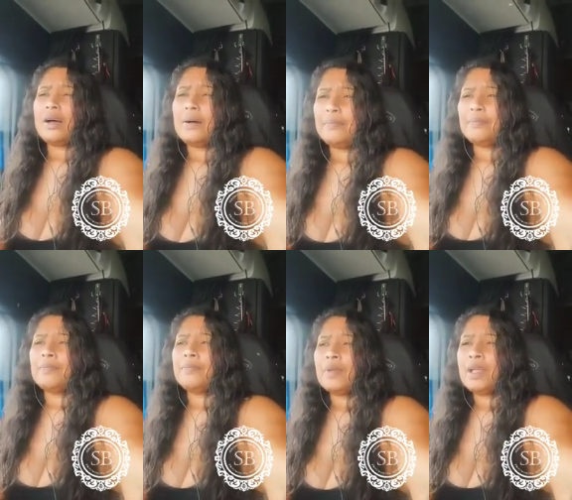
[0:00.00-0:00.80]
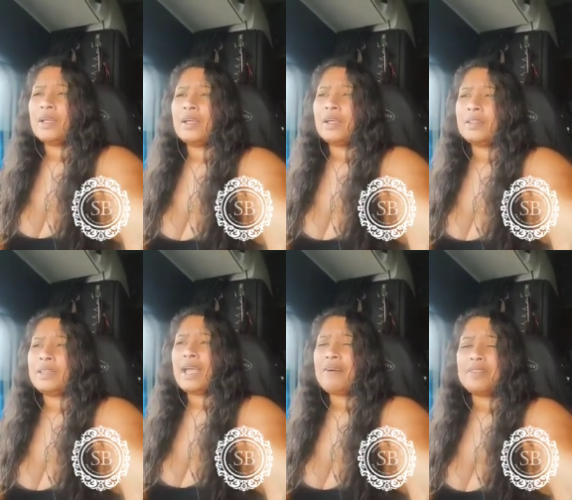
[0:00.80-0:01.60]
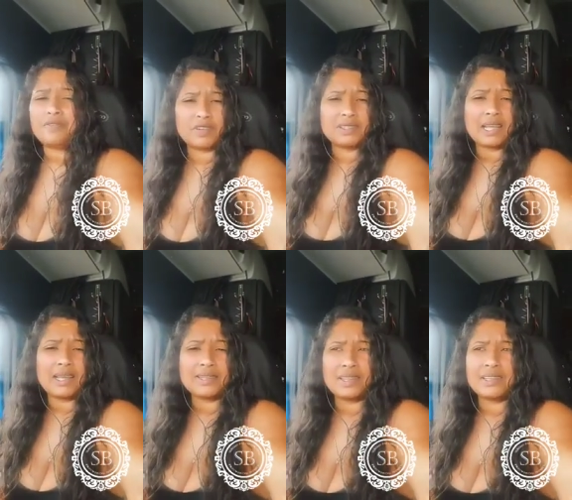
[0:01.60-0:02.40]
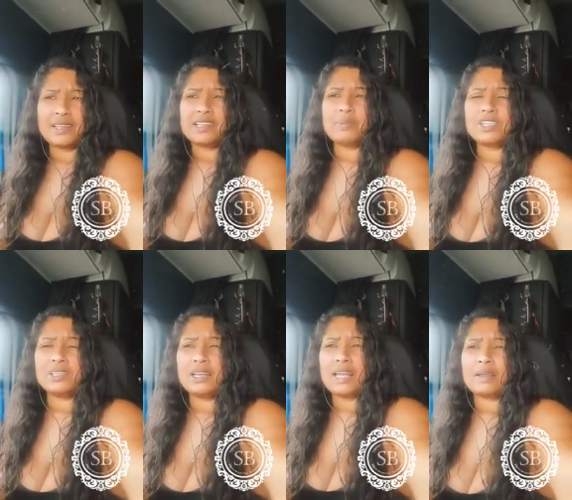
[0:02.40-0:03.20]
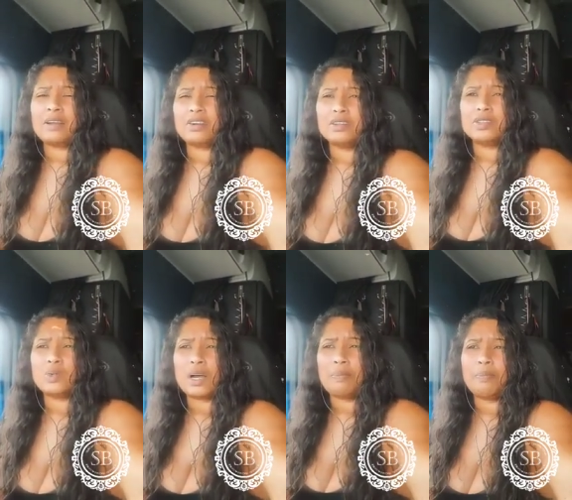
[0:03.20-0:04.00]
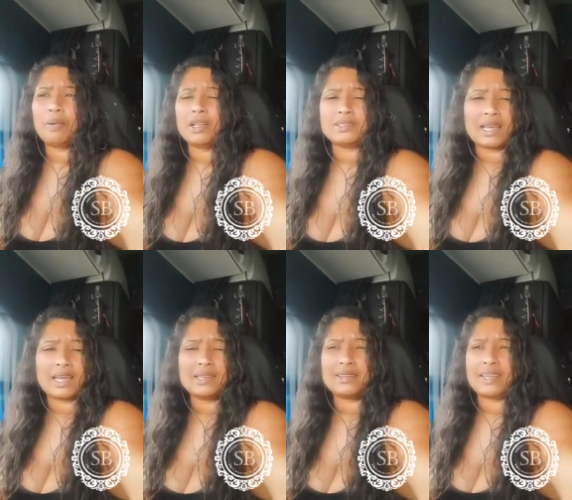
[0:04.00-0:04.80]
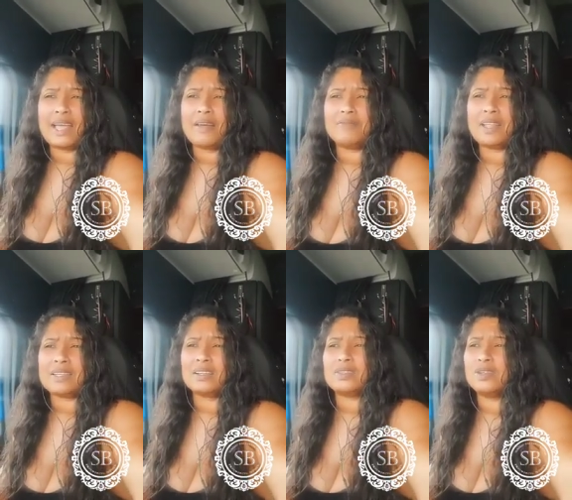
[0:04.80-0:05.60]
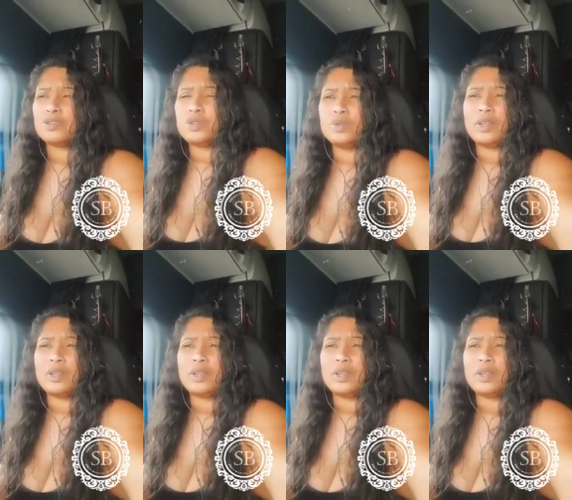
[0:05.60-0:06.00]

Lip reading: They have different sizes, especially like girls who are plus size. They have like the 2 and 3XL.